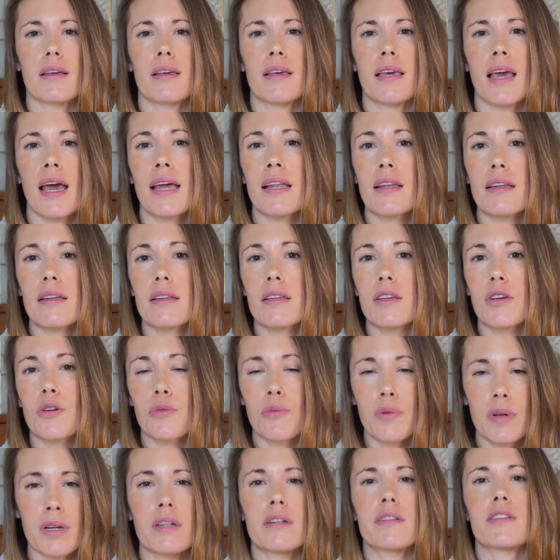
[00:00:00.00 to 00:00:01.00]
Get your
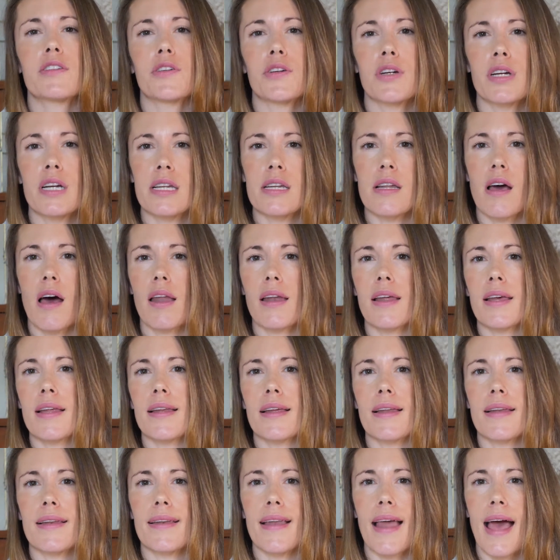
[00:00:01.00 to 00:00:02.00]
realtor in on it
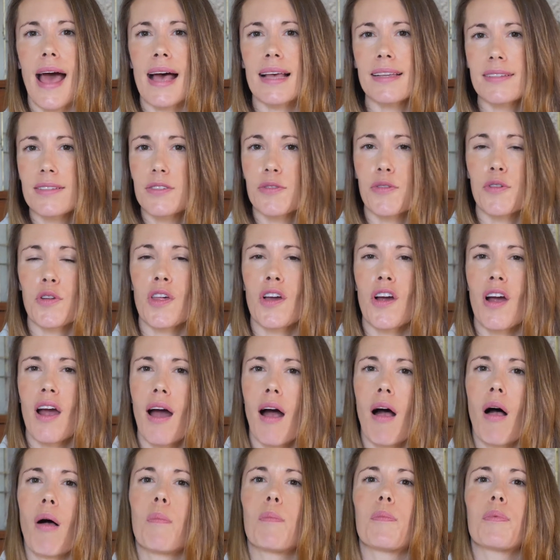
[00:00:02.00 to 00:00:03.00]
and ask for their
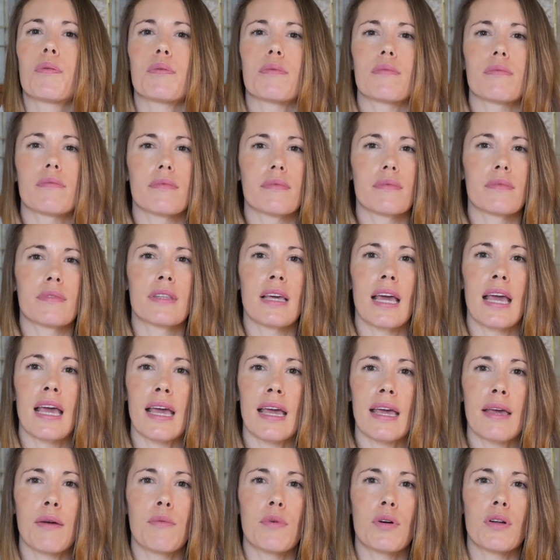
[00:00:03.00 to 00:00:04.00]
help.
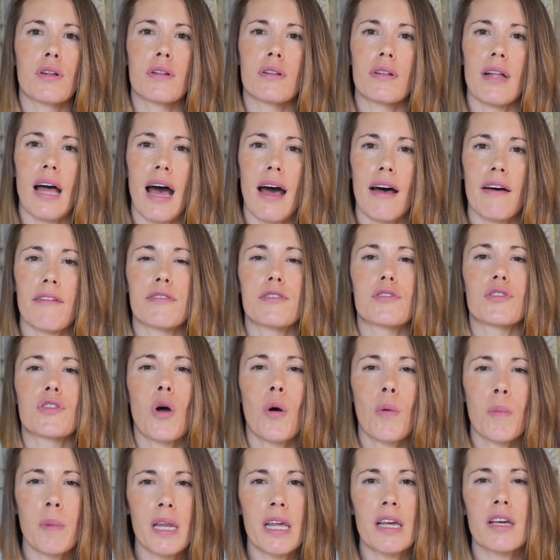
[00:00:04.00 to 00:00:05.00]
They will have
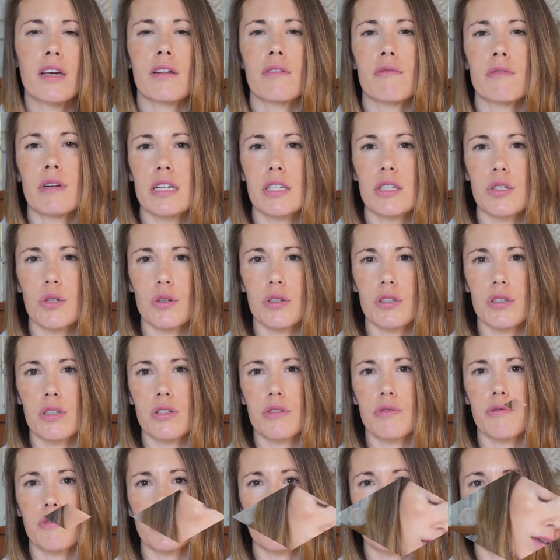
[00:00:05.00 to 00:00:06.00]
so many good
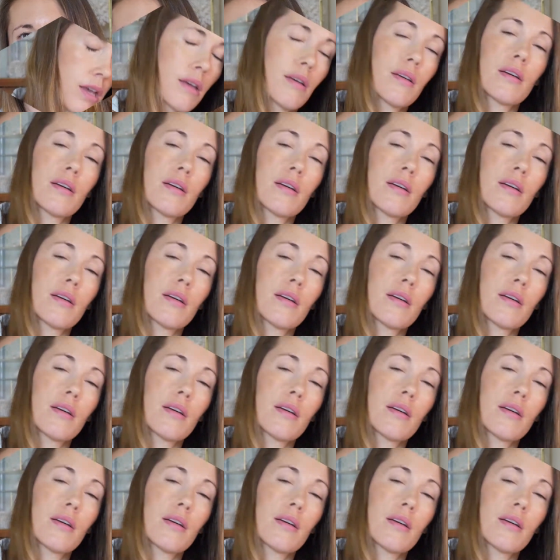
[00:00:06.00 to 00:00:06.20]
resources for you.